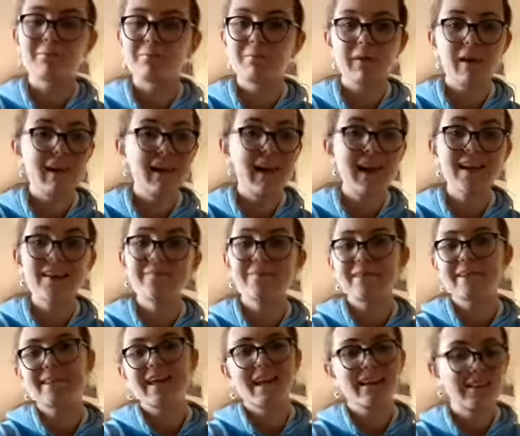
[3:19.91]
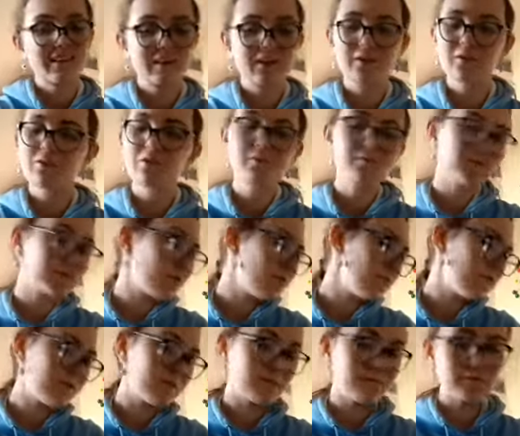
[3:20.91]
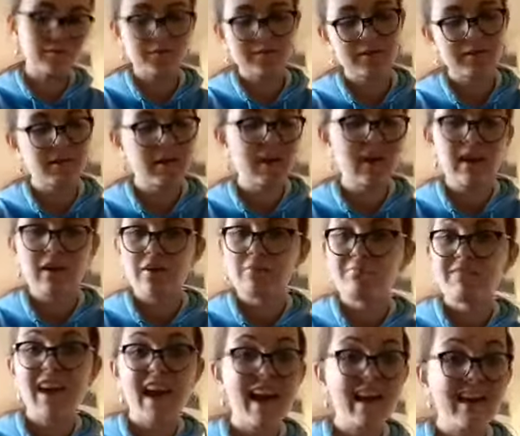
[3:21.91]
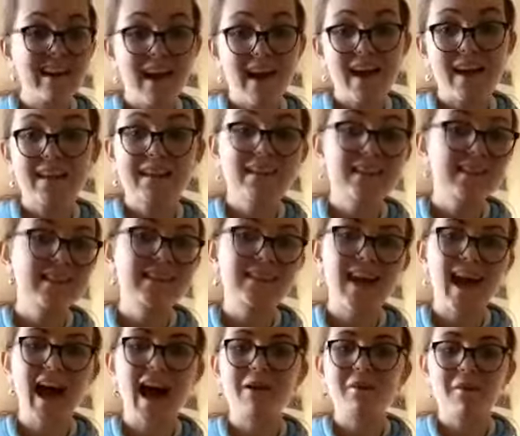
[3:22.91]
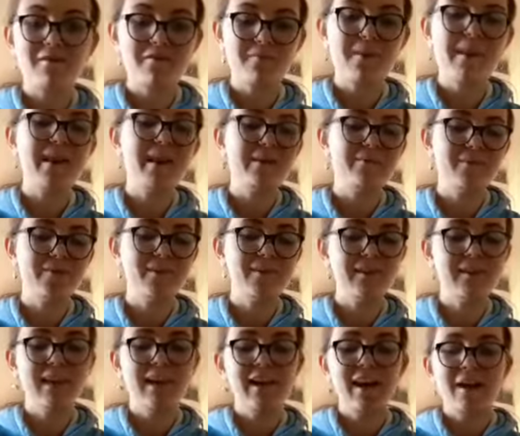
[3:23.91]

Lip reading: Again, with tentacles, horns, 10 heads, however many you want.